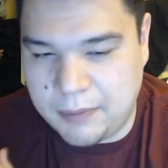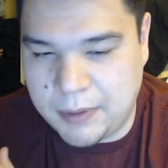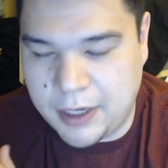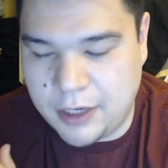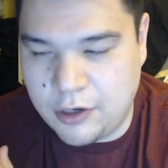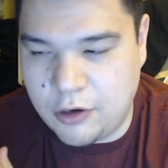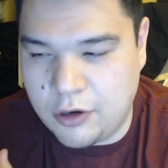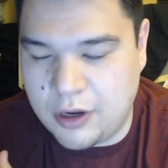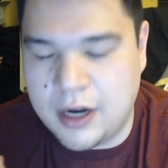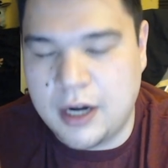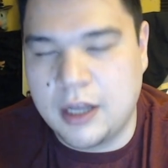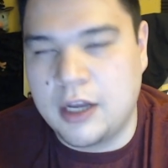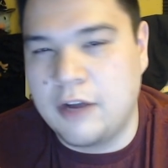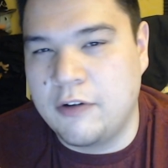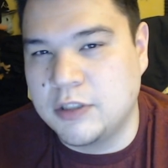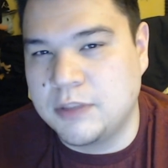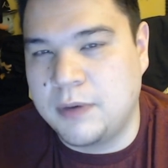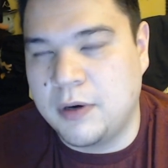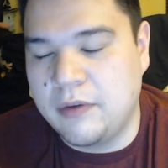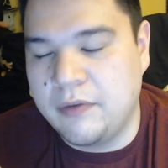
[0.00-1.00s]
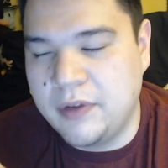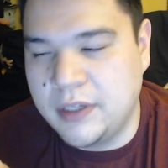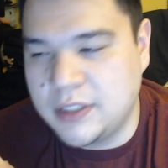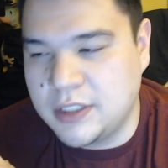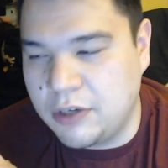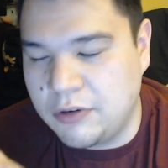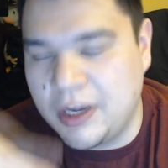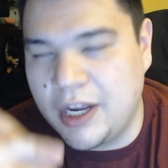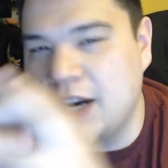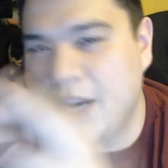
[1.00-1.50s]
But I know Kadokawa is part of it.
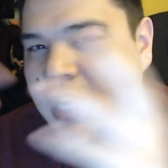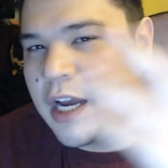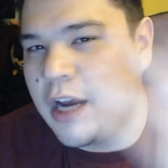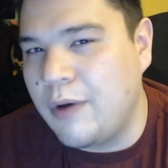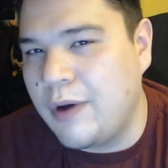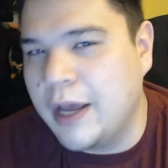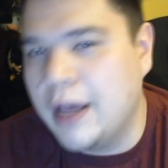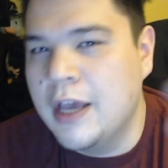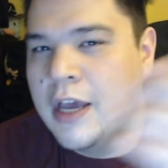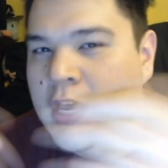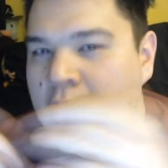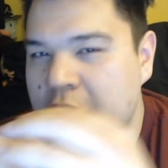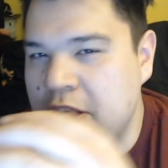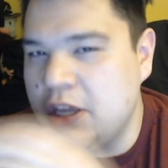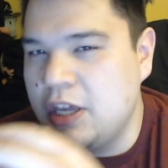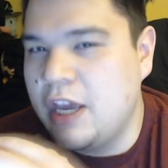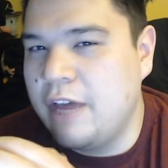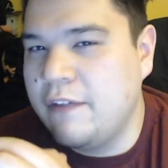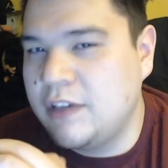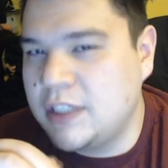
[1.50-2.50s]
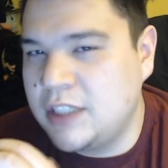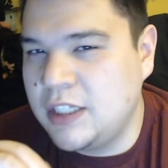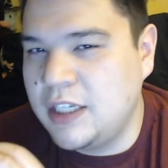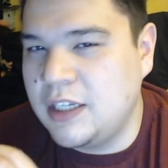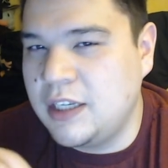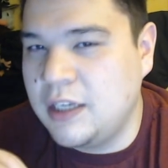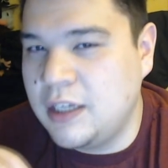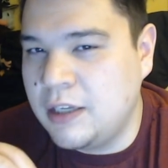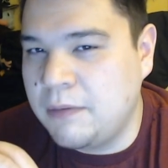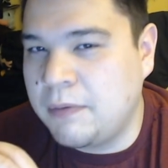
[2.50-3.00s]
So, Kadokawa, you gave us
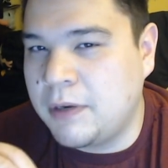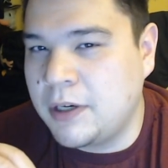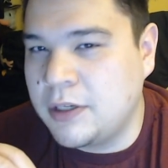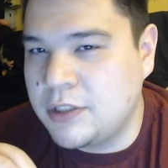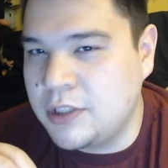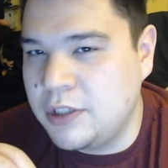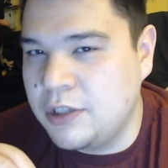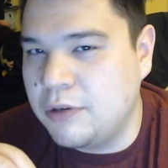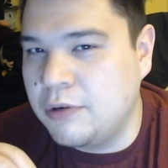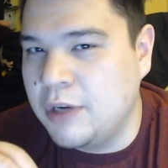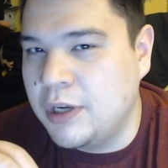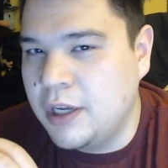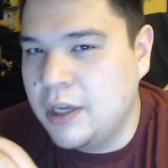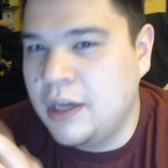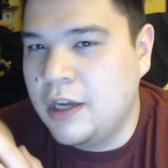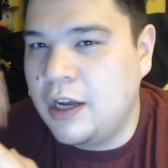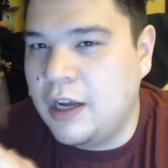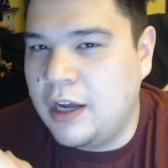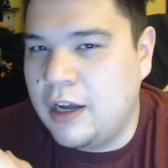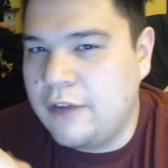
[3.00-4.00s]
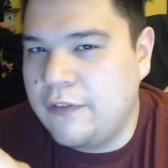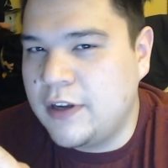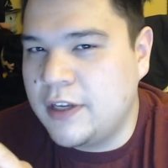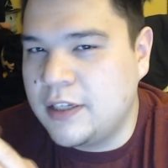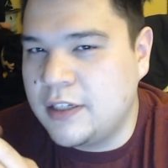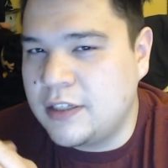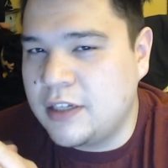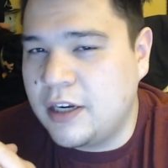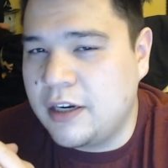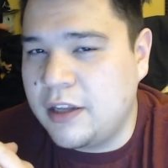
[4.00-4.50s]
part 2
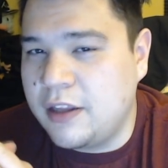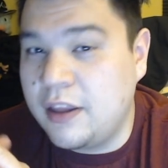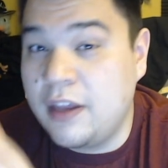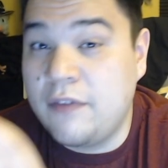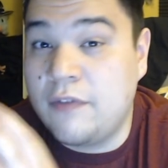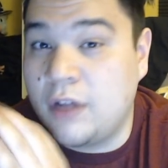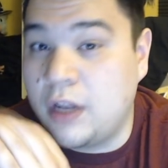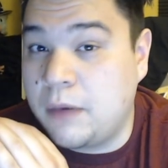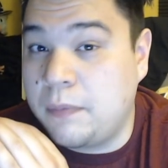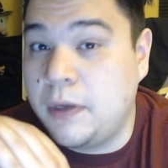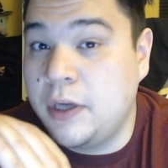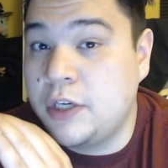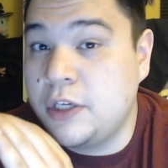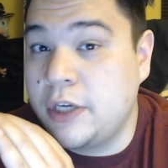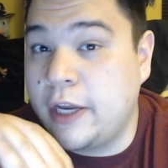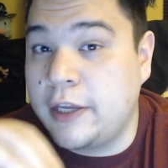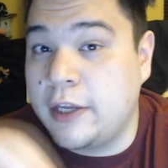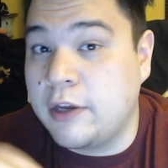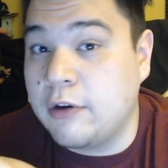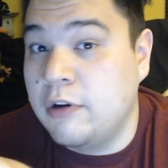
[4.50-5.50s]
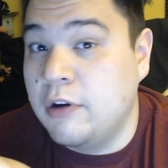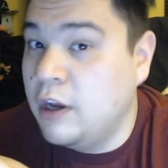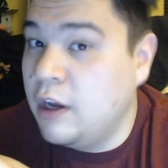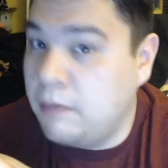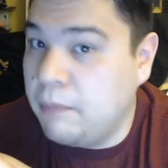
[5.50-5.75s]
of Tanya the Evil. I appreciate you.